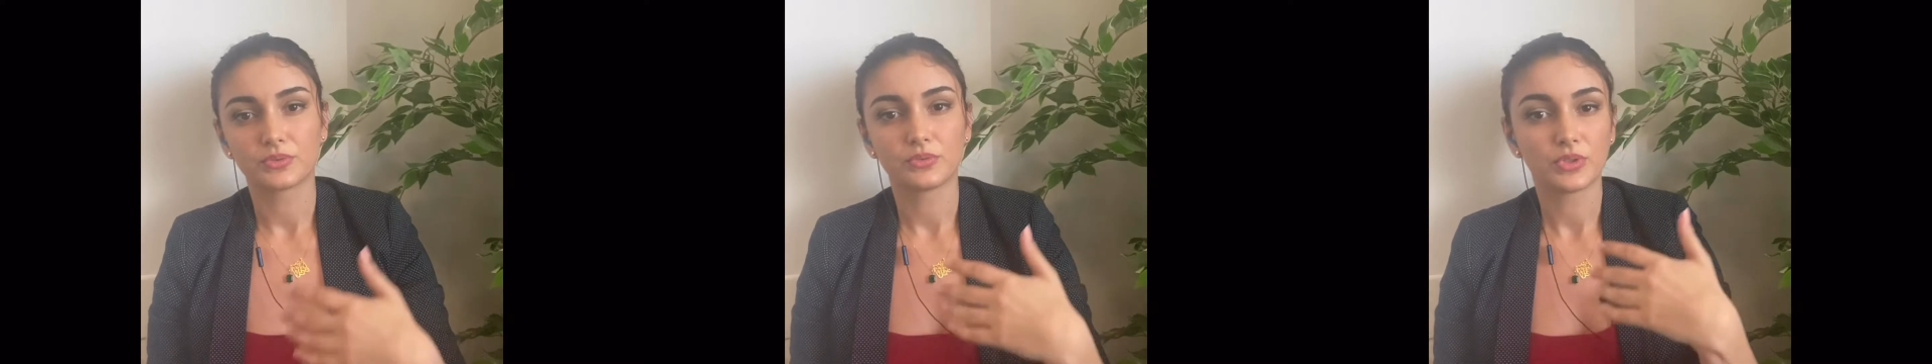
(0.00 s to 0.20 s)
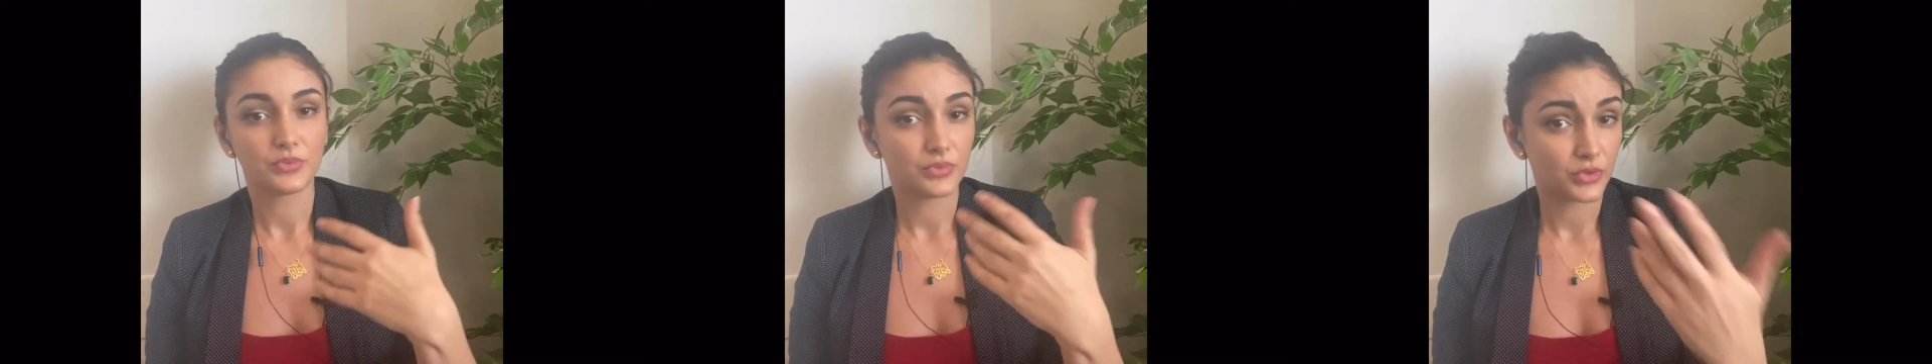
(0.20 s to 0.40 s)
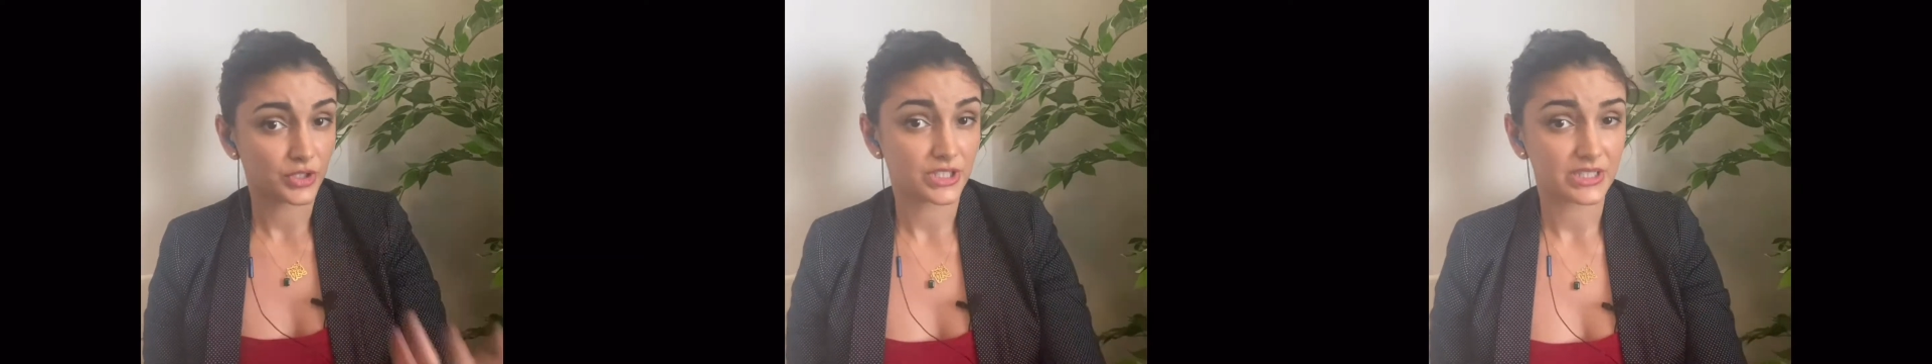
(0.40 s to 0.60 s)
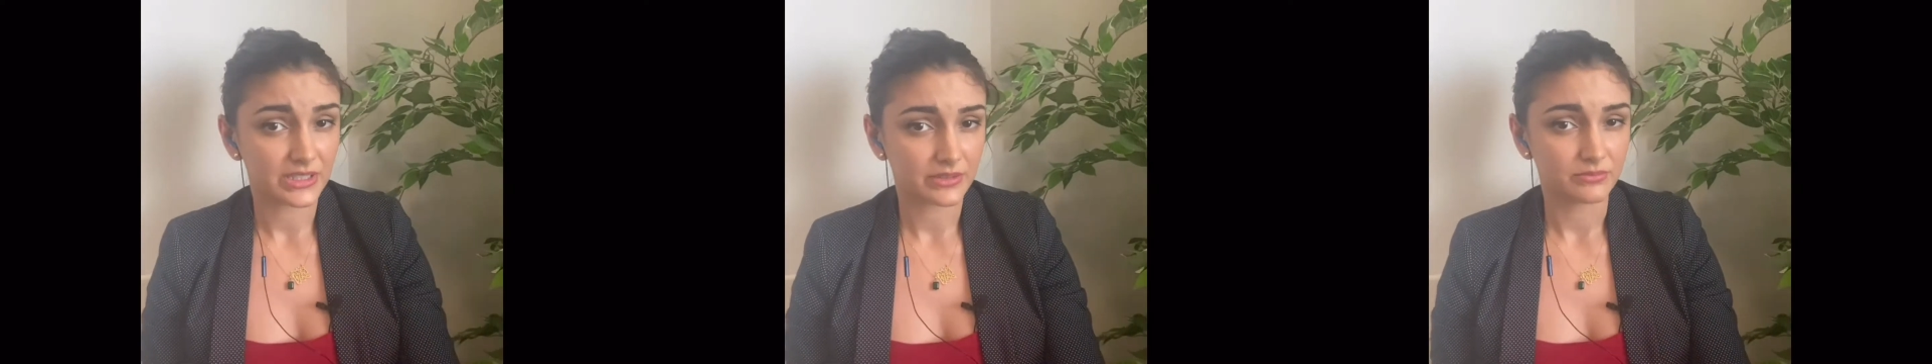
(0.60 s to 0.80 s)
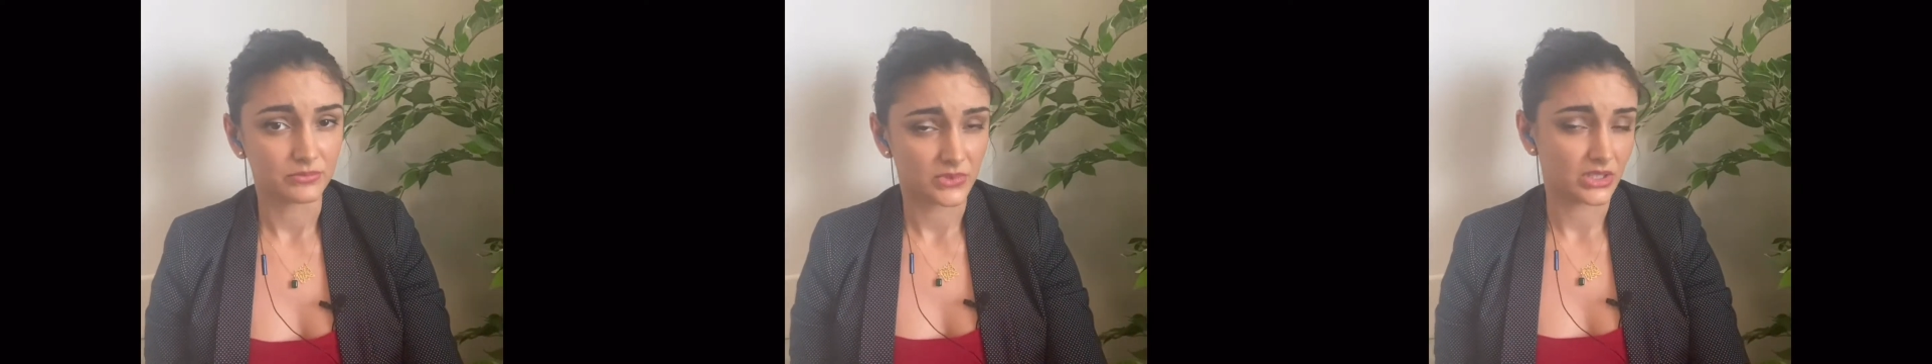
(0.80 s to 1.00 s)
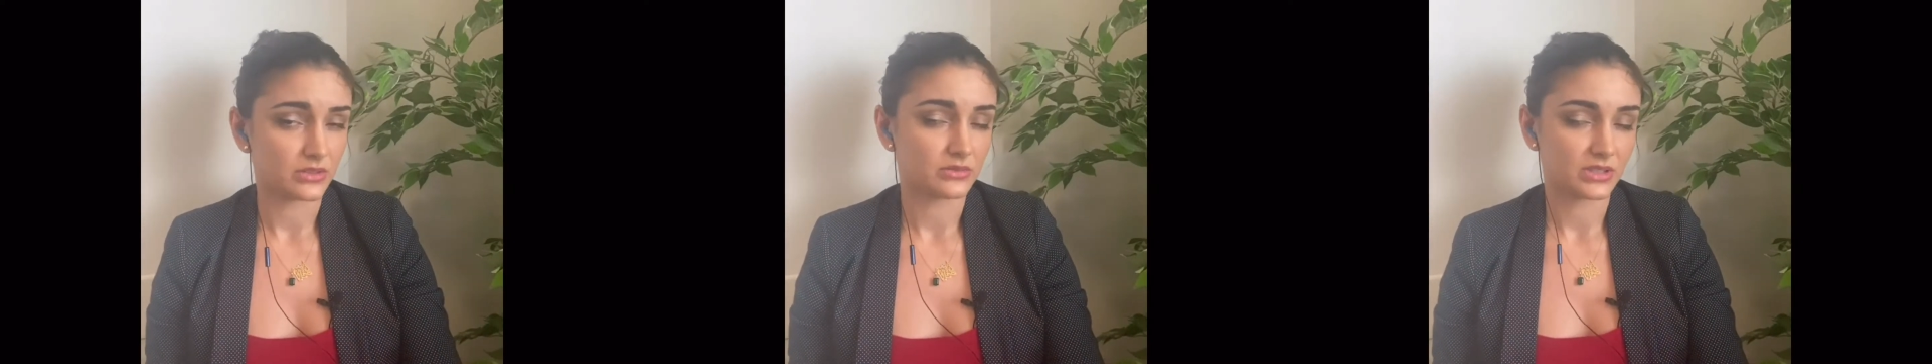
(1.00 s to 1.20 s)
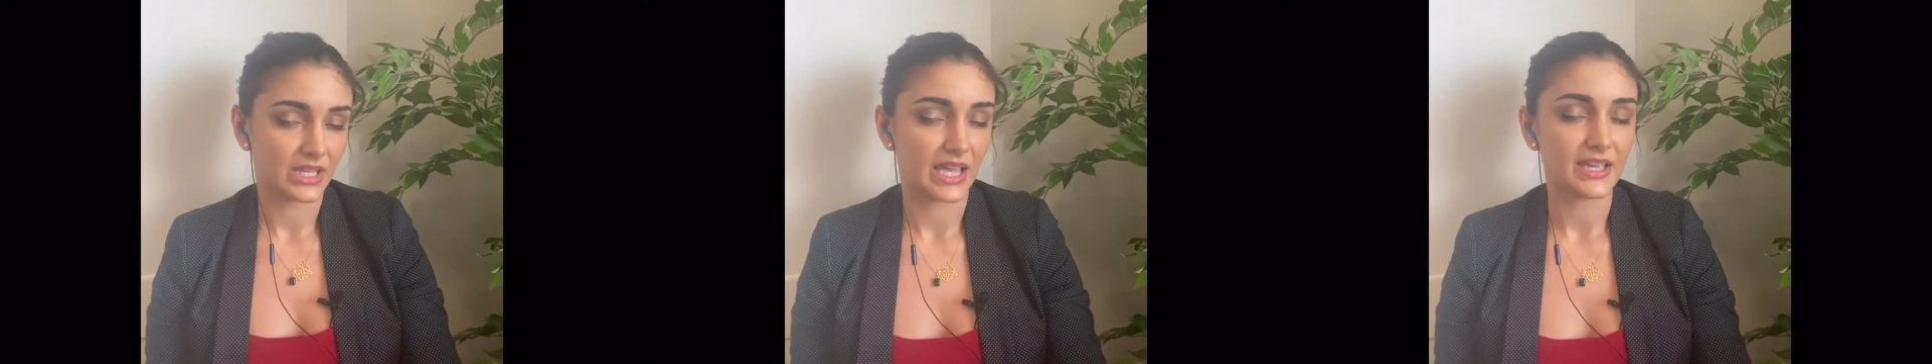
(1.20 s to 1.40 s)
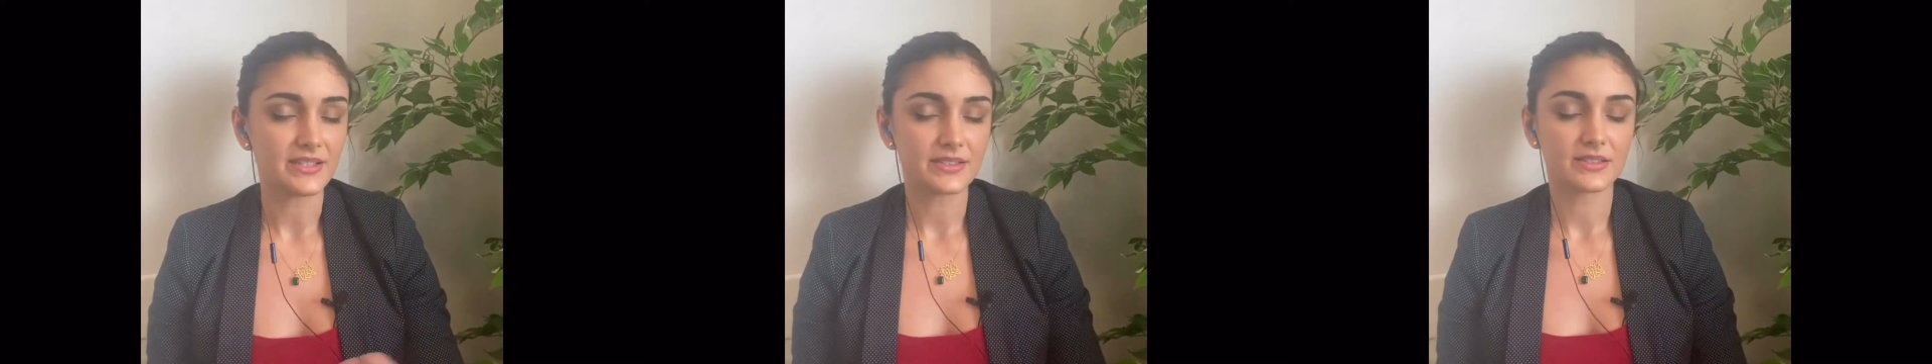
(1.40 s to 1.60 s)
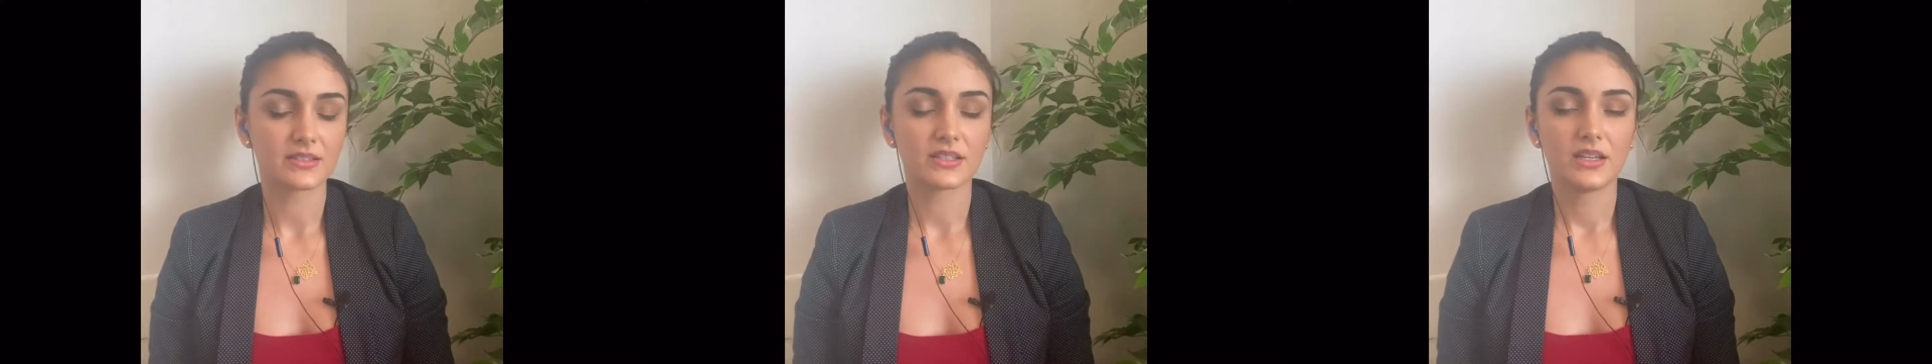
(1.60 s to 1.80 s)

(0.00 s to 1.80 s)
if you're the guest,